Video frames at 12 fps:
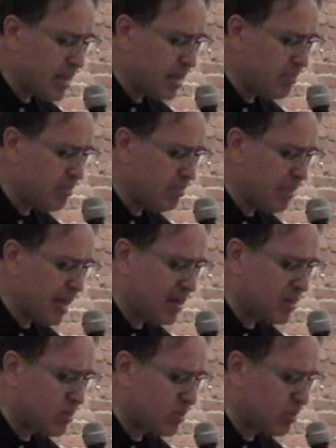Give him
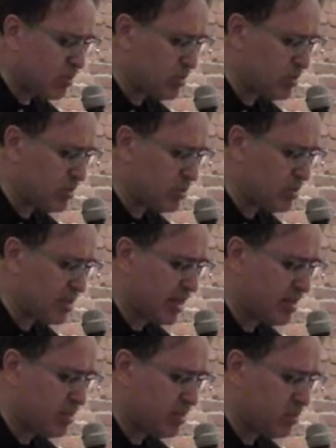back to those who
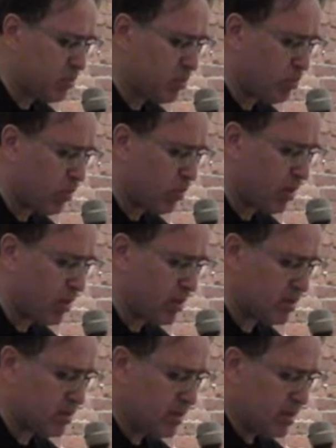sent him to war.
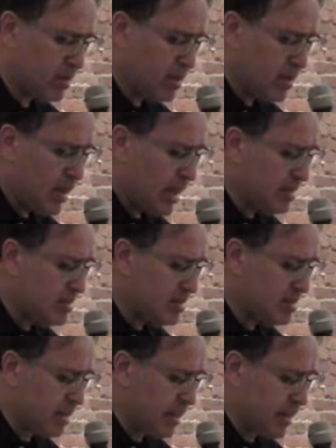I
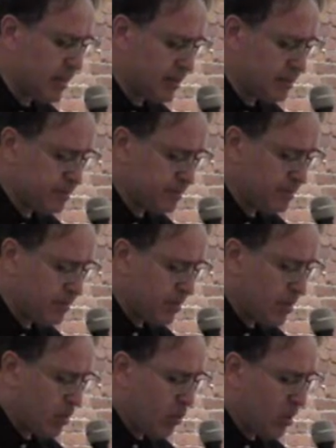say,
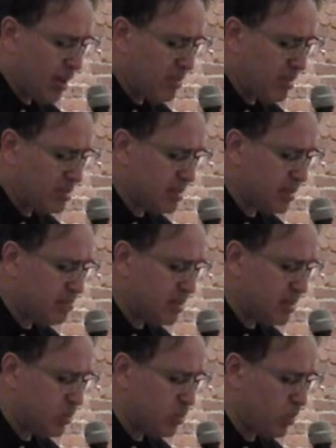why must I
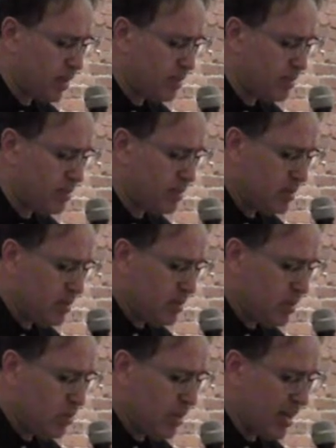be the one
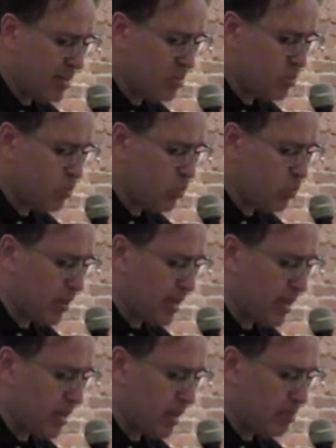who has to
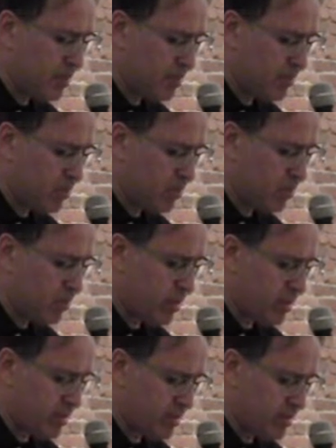wake up every
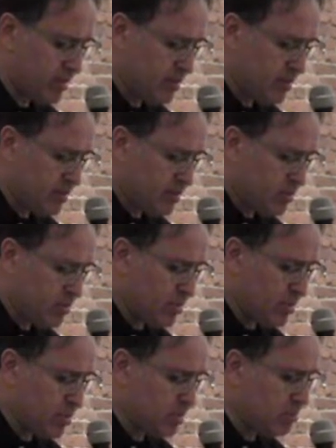morning to
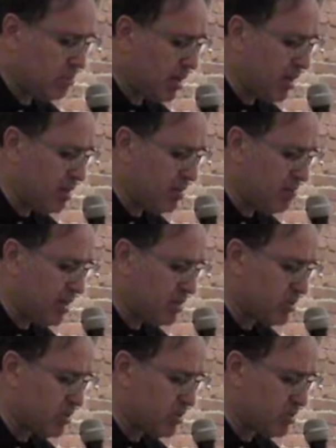this
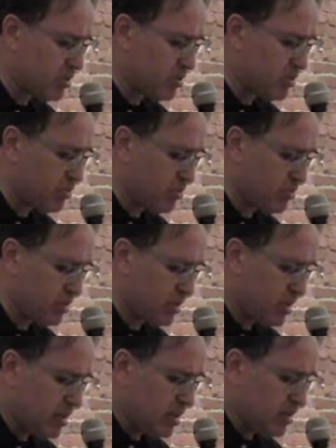monumental truth,
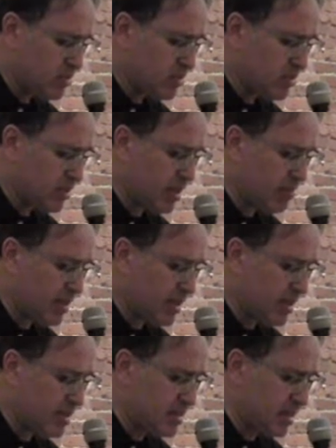
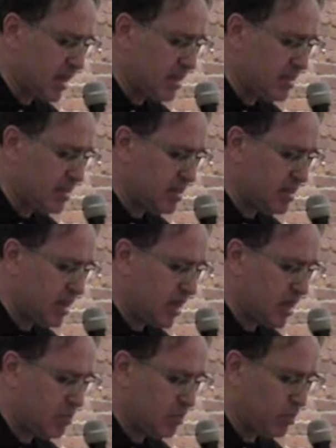screaming its
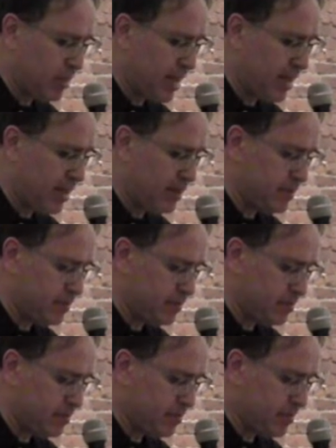undeniable
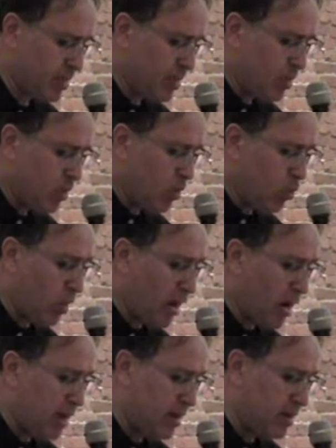pain?
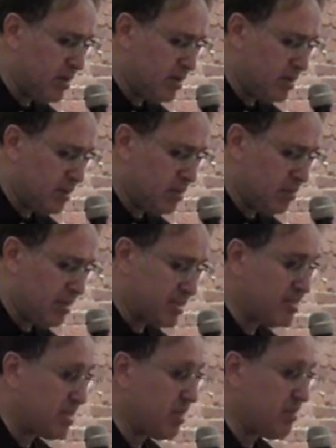Why
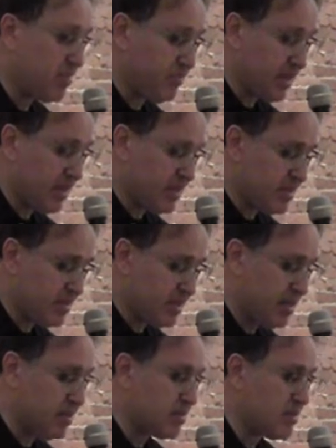must I face
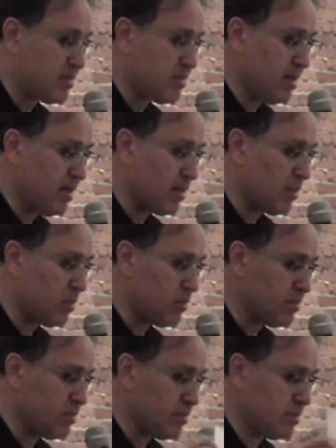it
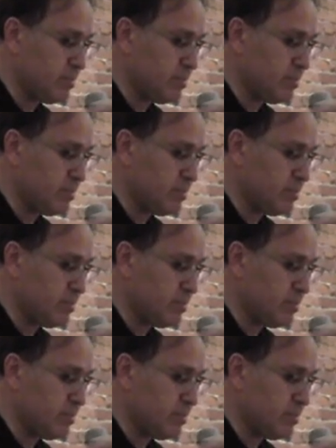alone?